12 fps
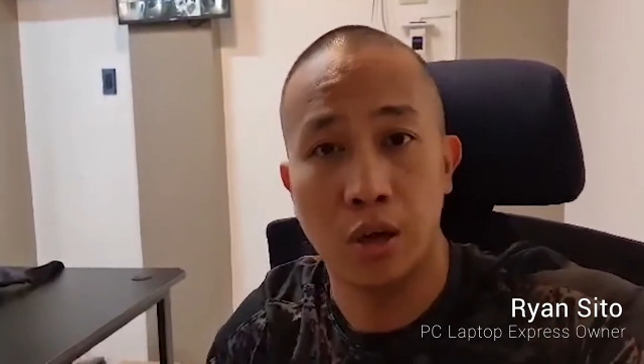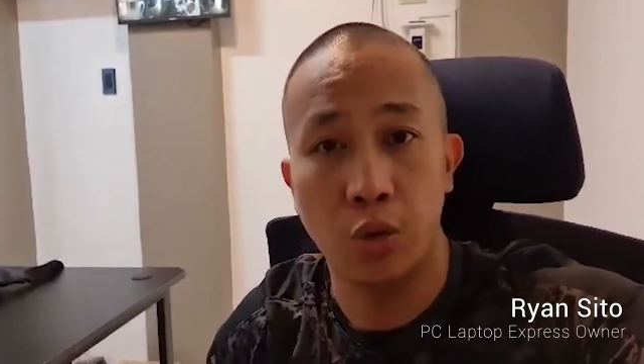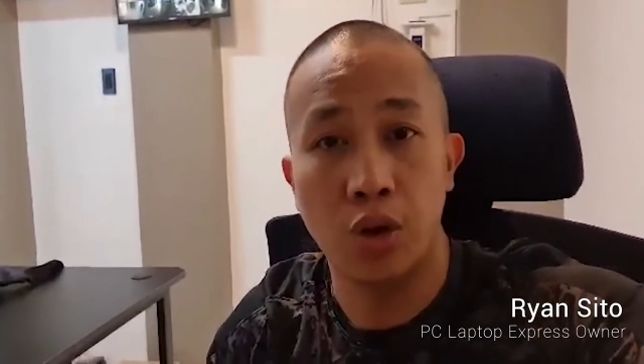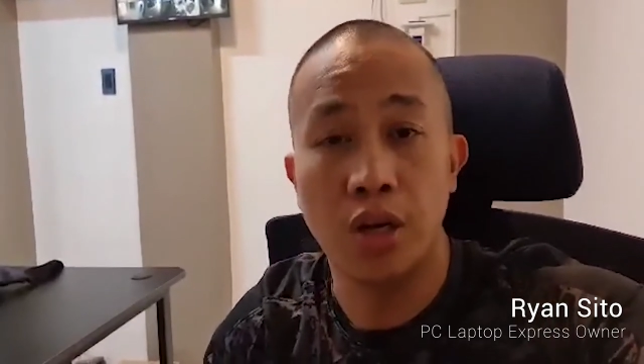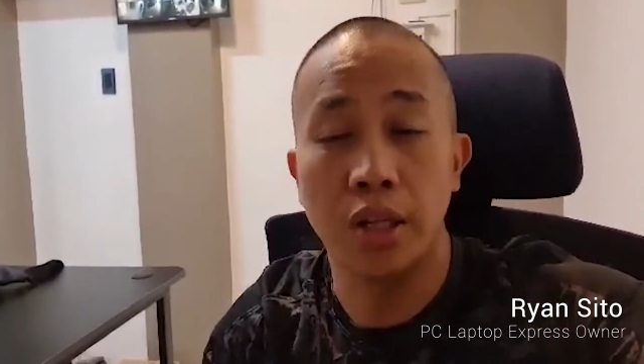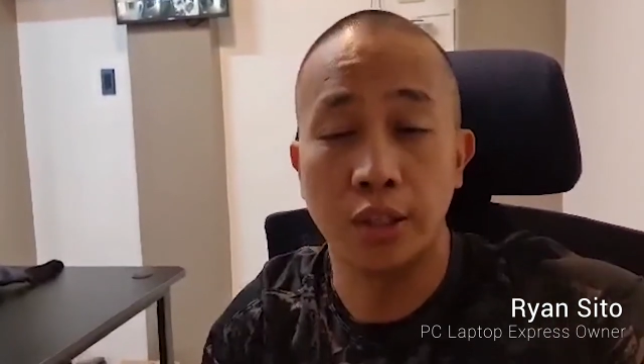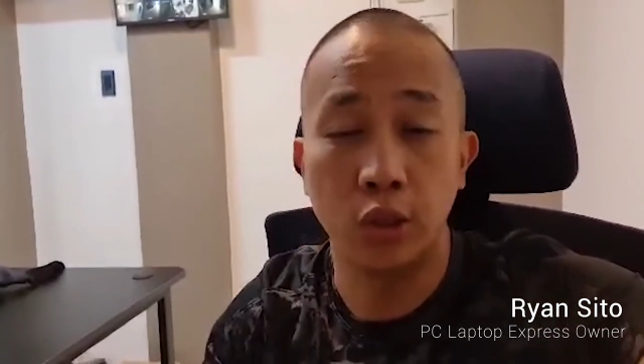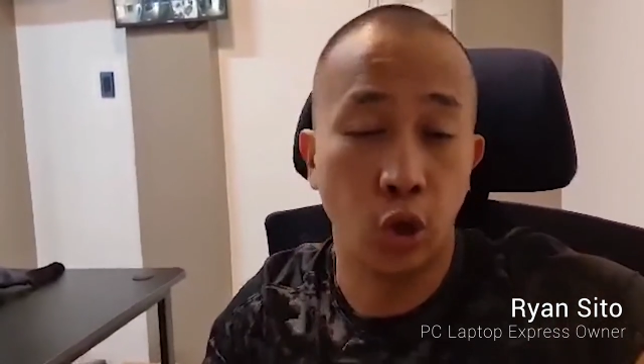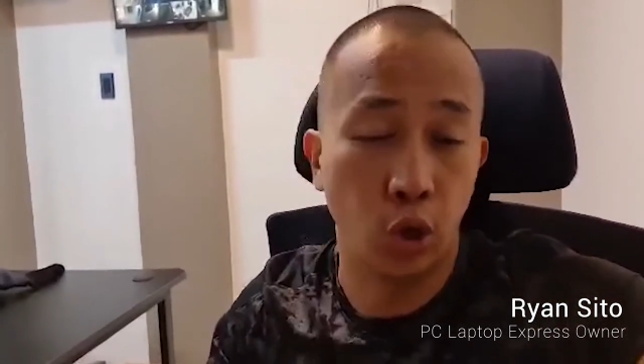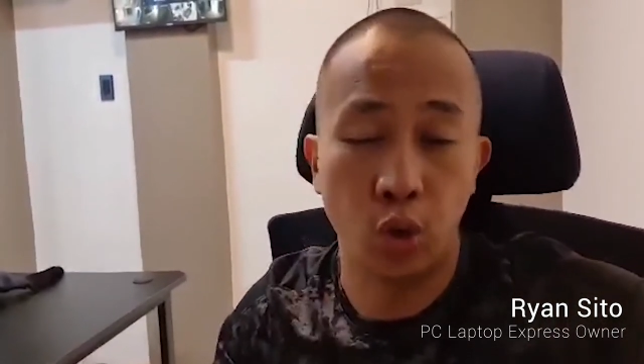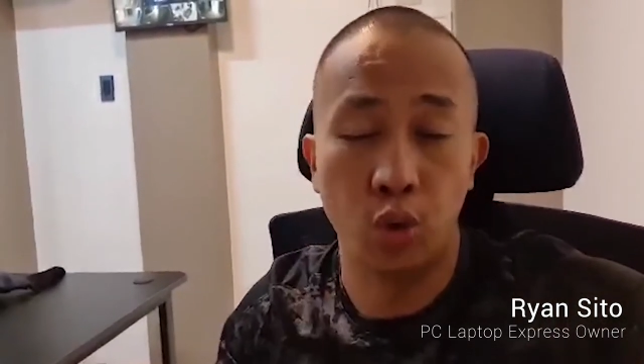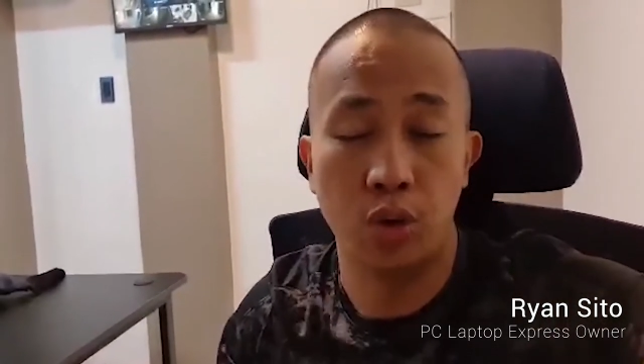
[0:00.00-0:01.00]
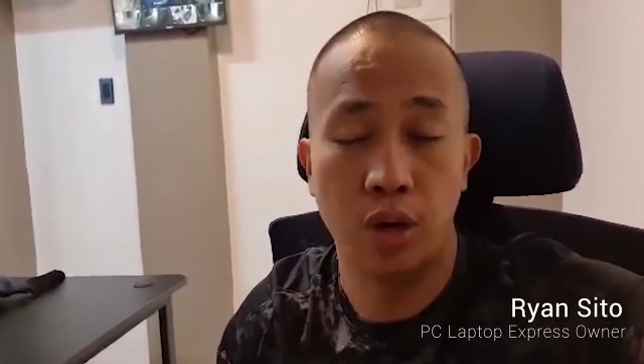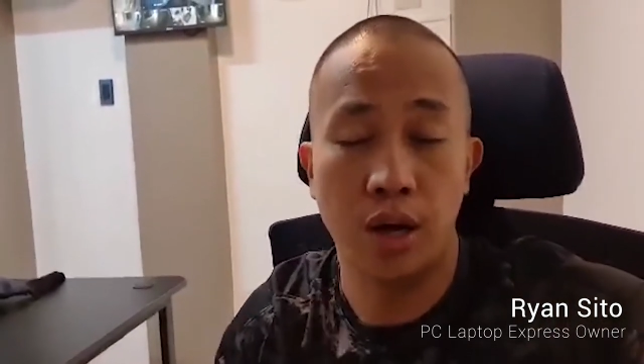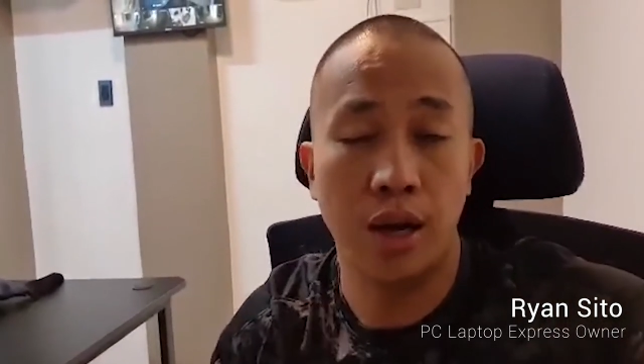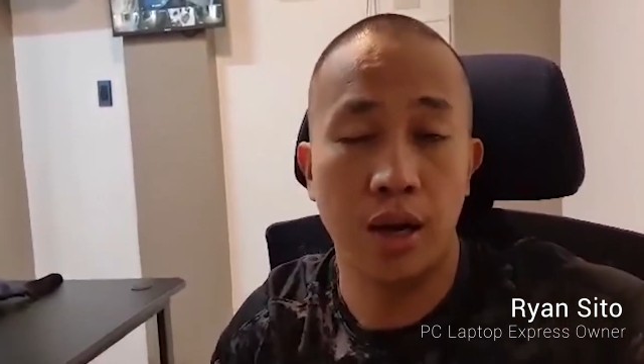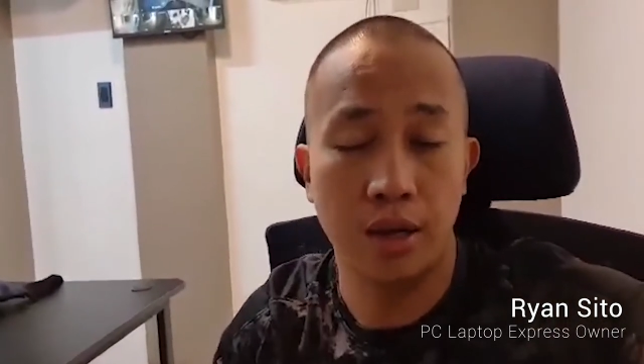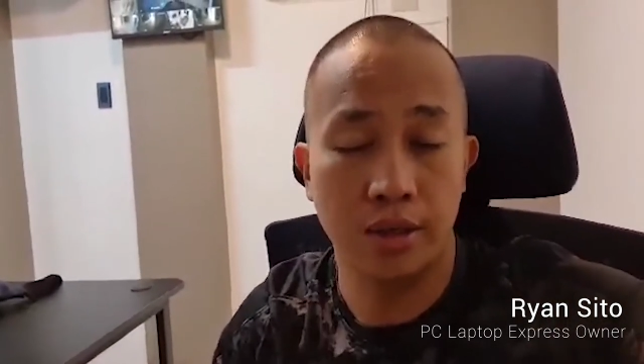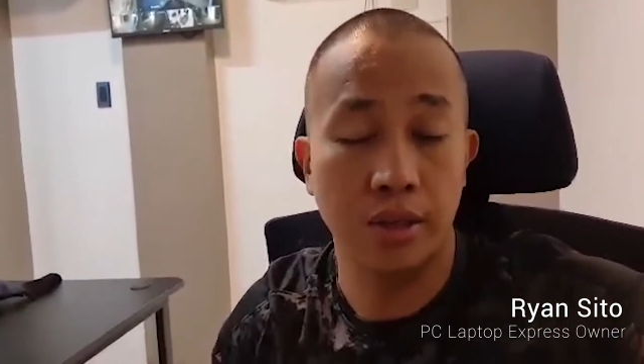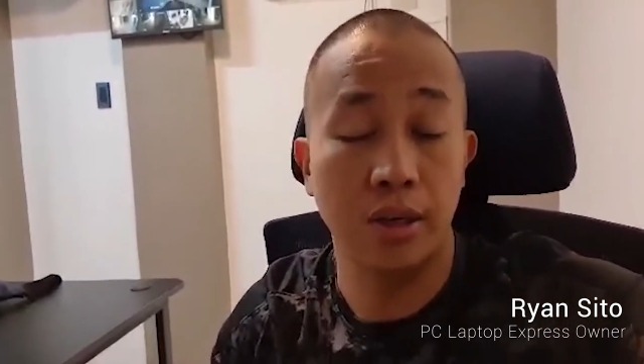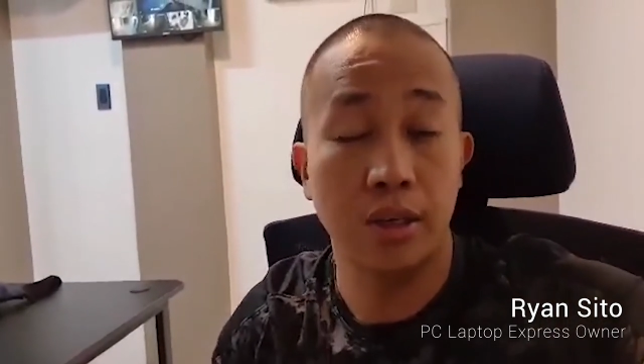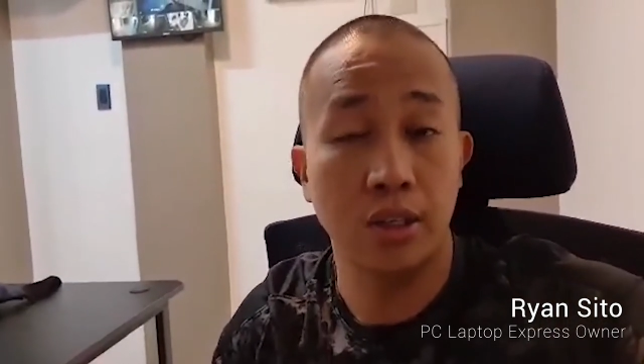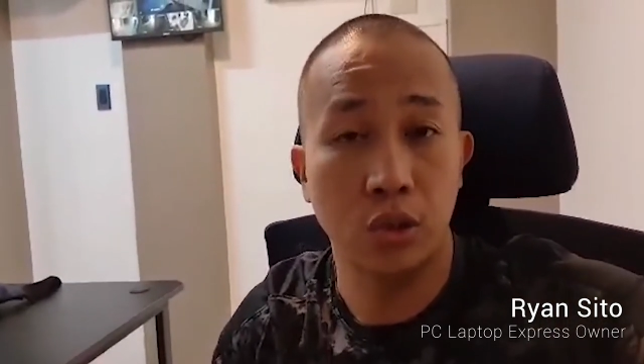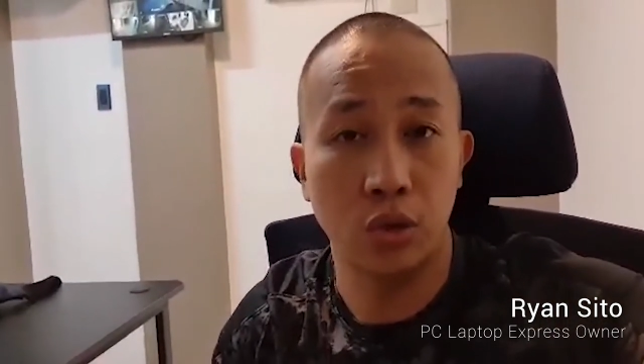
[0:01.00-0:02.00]
will not grow as it
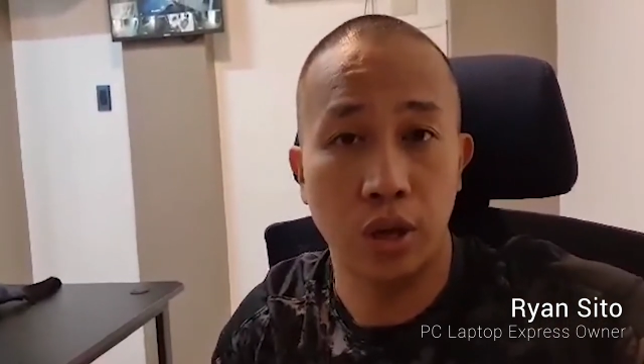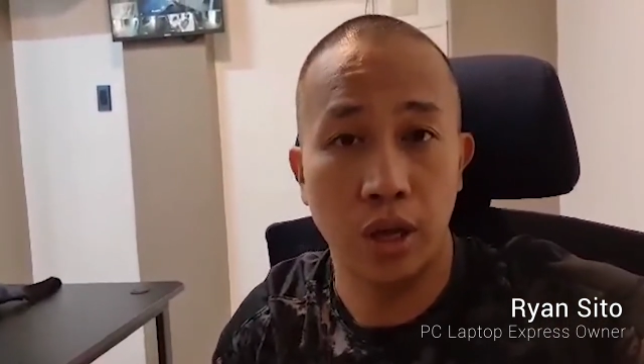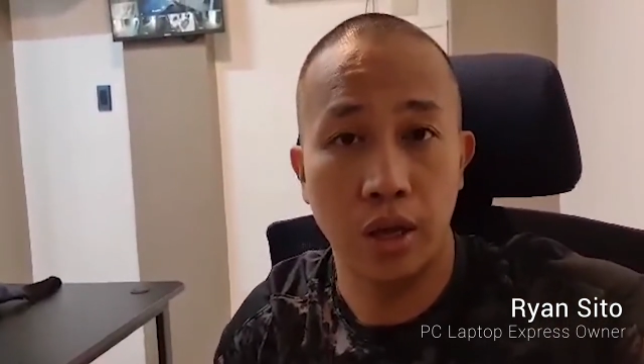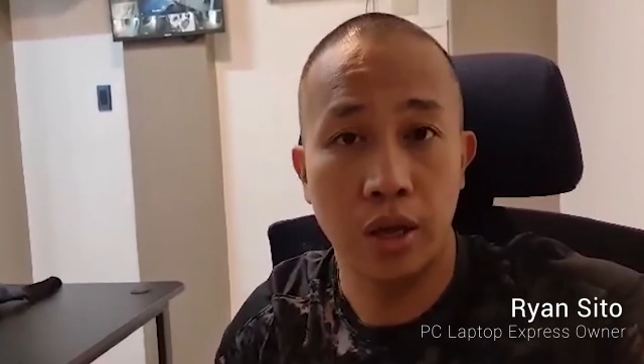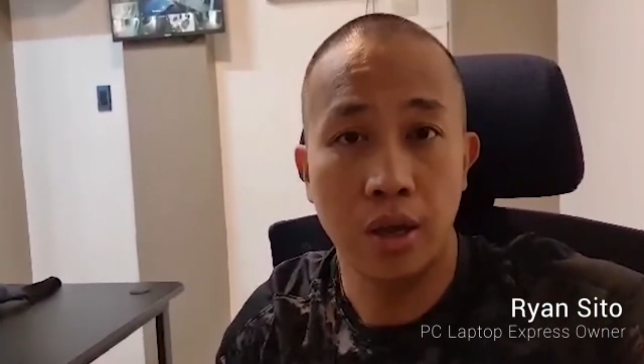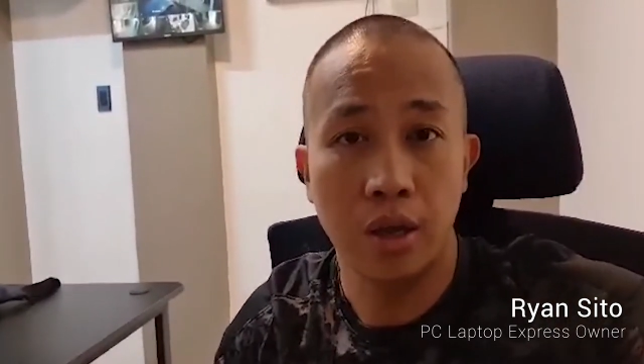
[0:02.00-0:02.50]
is today.